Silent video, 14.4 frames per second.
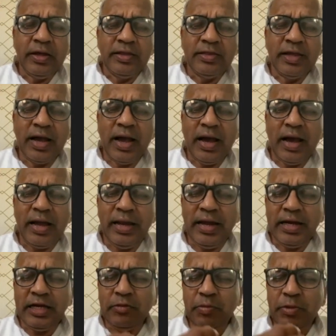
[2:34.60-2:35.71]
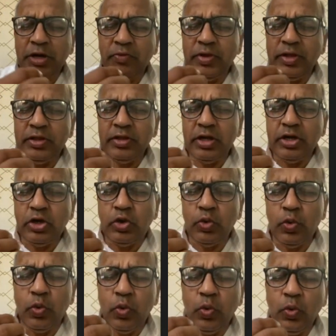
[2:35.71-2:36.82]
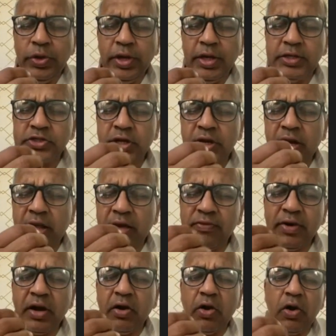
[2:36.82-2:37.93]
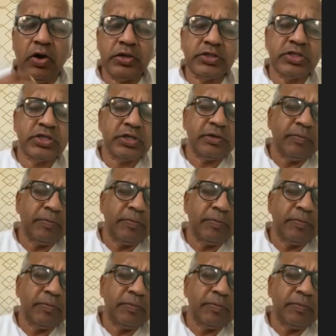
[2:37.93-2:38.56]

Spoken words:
the connect between the two is never lost.